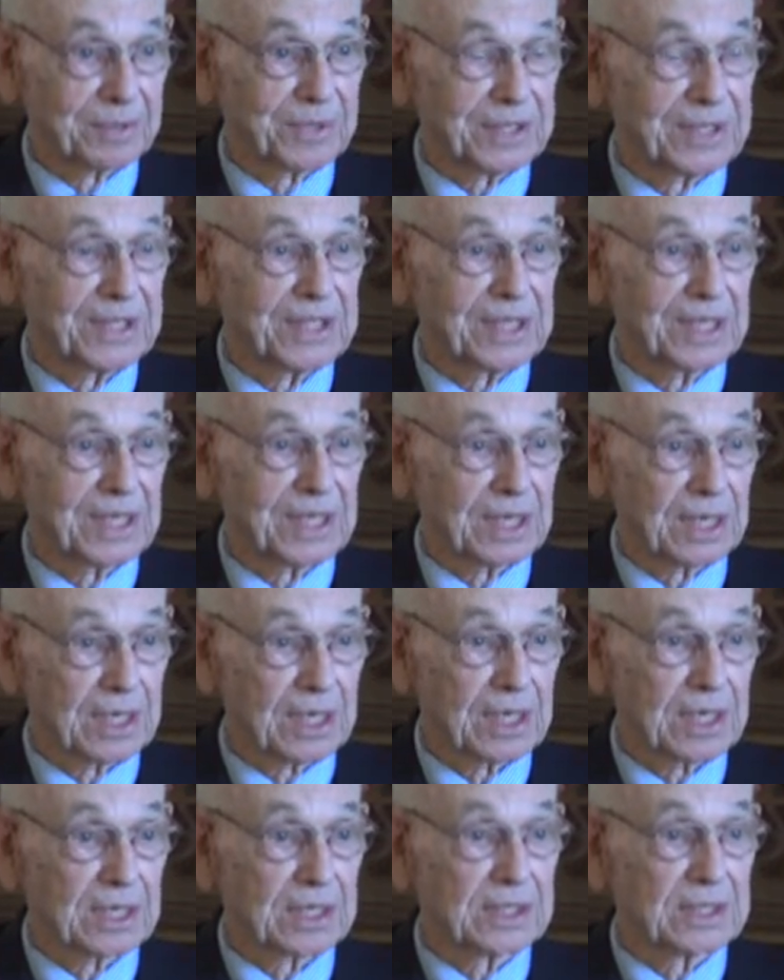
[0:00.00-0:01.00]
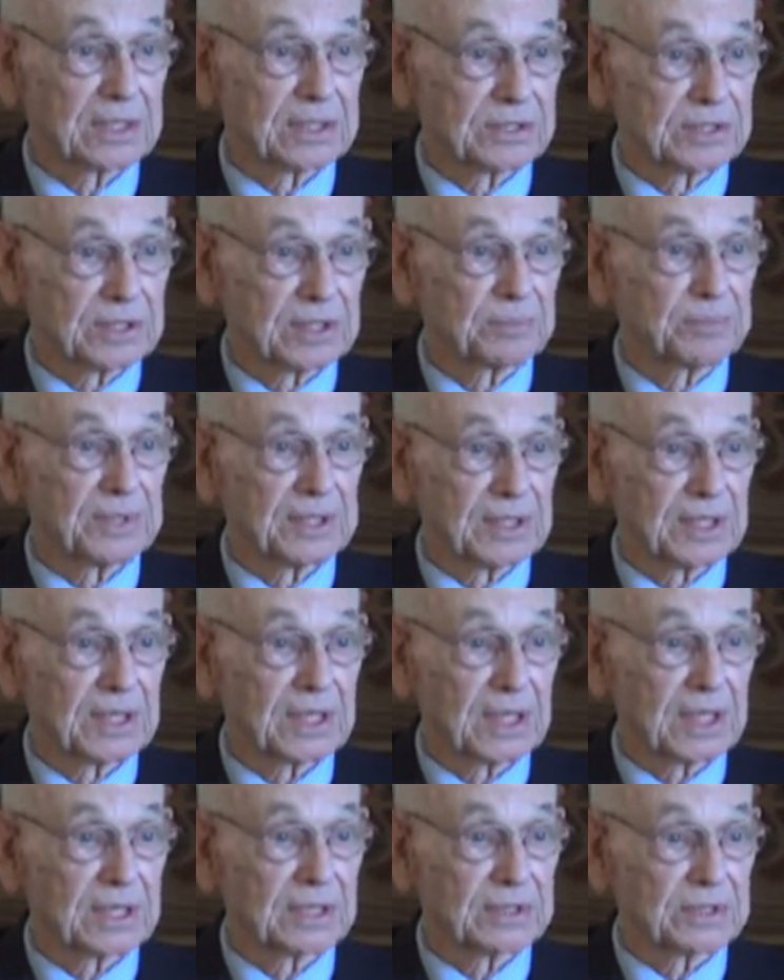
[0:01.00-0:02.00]
but he had a lot of leadership in
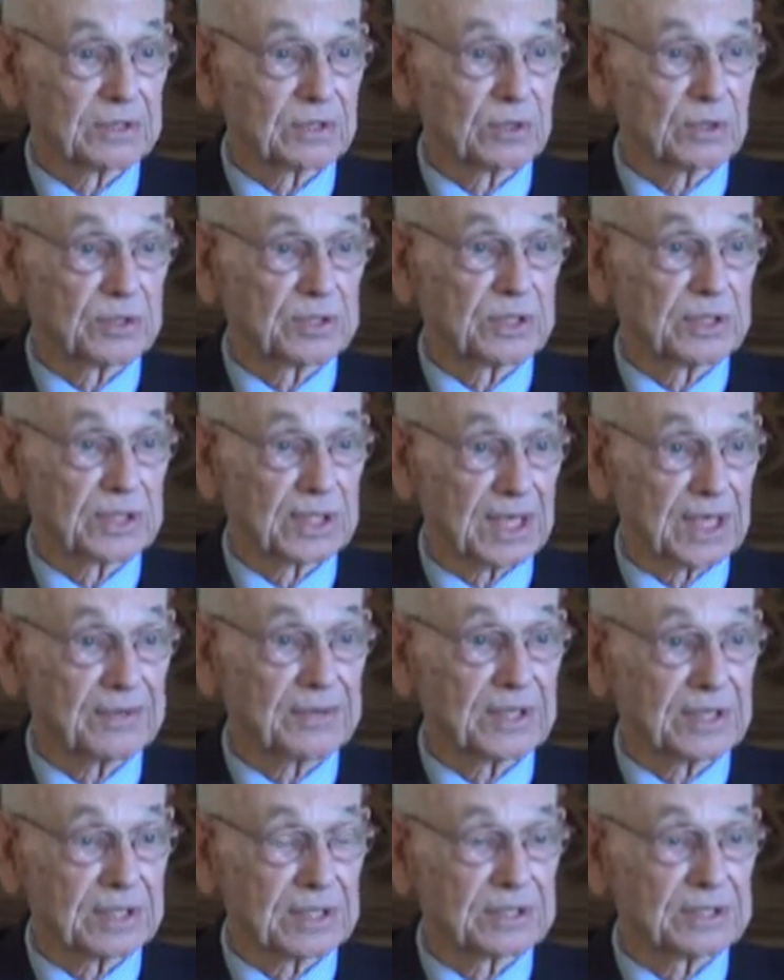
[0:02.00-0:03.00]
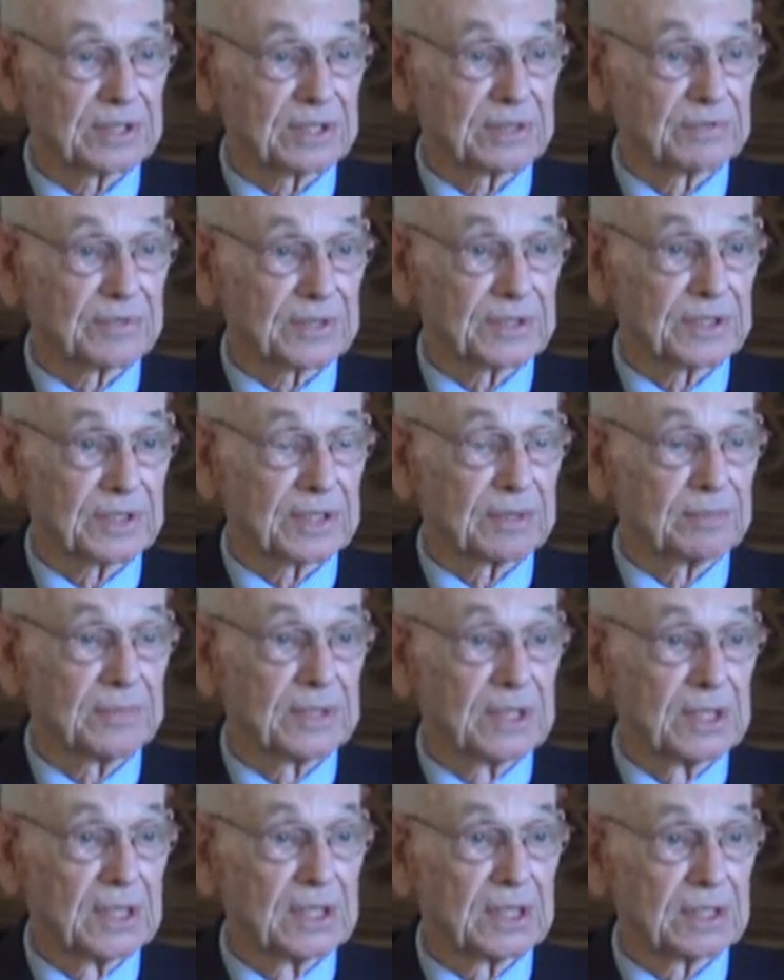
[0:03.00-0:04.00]
Atlanta, Georgia, and got things done for them,
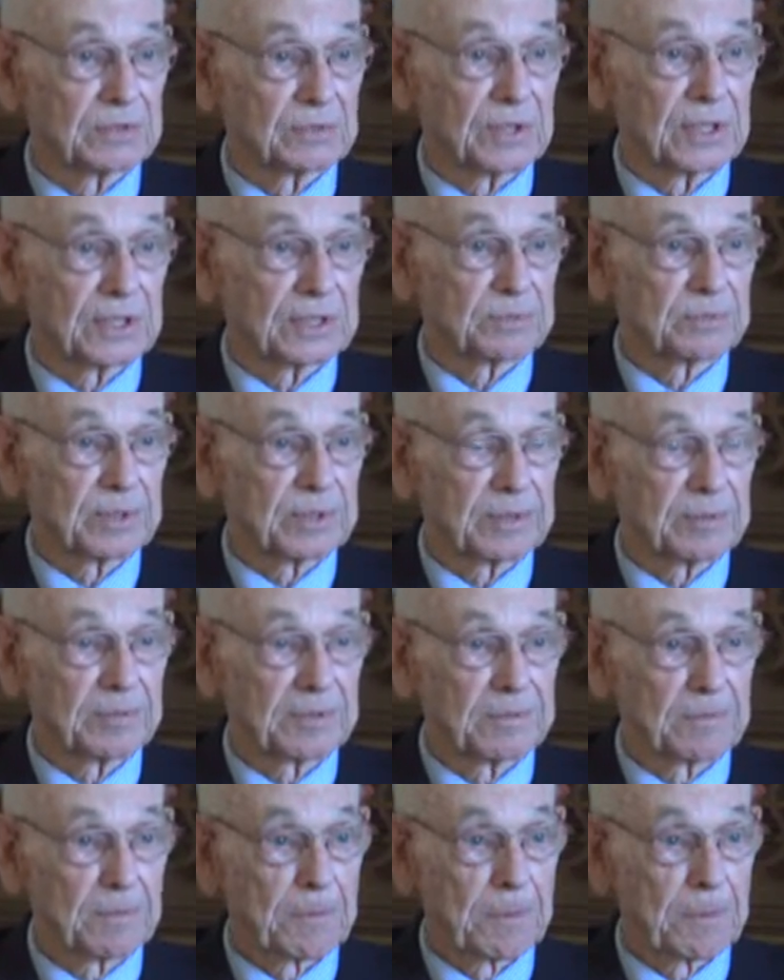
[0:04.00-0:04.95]
so to speak.